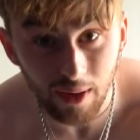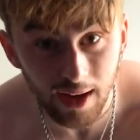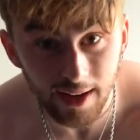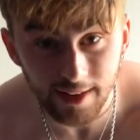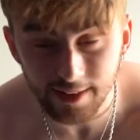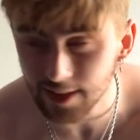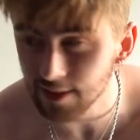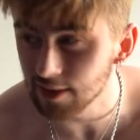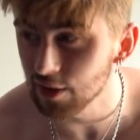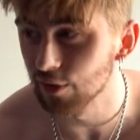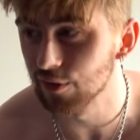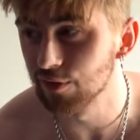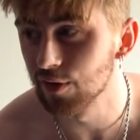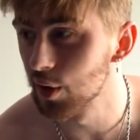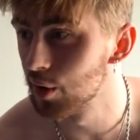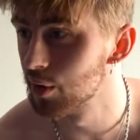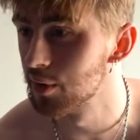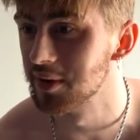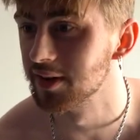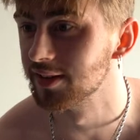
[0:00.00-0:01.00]
lighting, your
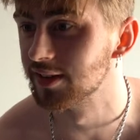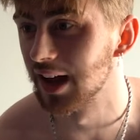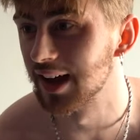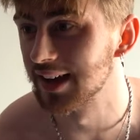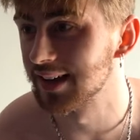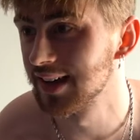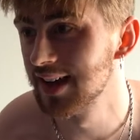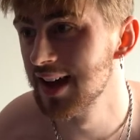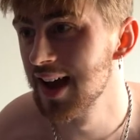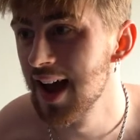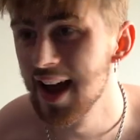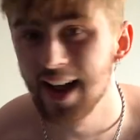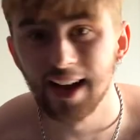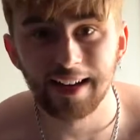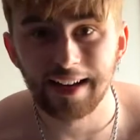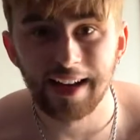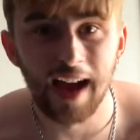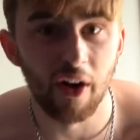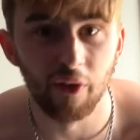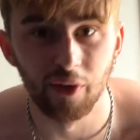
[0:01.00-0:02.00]
photo is like
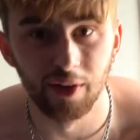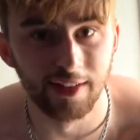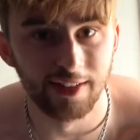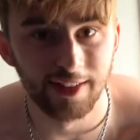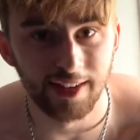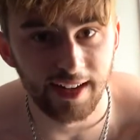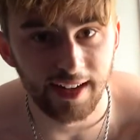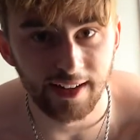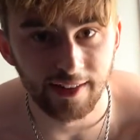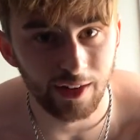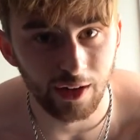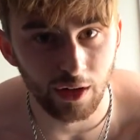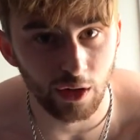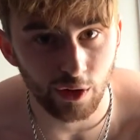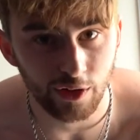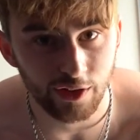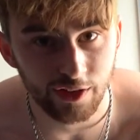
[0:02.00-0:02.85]
guaranteed to look